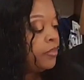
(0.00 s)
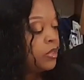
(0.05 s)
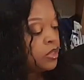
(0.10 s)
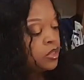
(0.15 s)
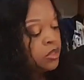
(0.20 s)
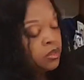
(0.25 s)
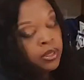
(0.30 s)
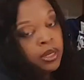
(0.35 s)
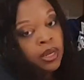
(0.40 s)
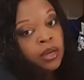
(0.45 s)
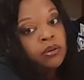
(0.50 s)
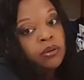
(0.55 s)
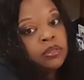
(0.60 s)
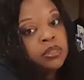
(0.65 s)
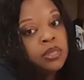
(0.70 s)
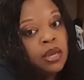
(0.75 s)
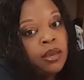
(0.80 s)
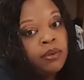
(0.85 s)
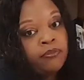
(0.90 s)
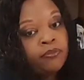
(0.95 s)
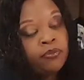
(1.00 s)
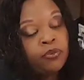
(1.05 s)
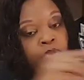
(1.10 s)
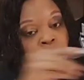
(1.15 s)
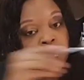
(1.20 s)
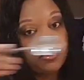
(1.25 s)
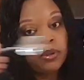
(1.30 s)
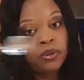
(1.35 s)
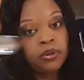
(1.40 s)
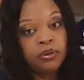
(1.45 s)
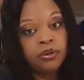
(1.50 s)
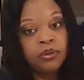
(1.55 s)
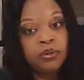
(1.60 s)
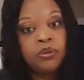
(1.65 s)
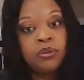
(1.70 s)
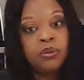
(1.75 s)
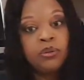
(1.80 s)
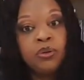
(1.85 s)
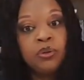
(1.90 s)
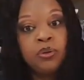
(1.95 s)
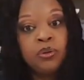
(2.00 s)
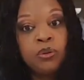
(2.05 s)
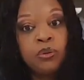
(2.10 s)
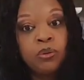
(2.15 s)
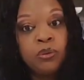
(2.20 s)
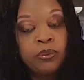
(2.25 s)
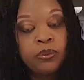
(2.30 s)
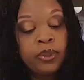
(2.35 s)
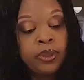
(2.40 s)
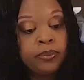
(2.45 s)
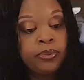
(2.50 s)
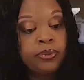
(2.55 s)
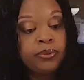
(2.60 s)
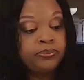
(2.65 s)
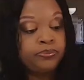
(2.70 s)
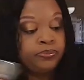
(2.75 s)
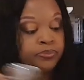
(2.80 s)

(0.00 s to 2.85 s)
So now time for the Cool Whip.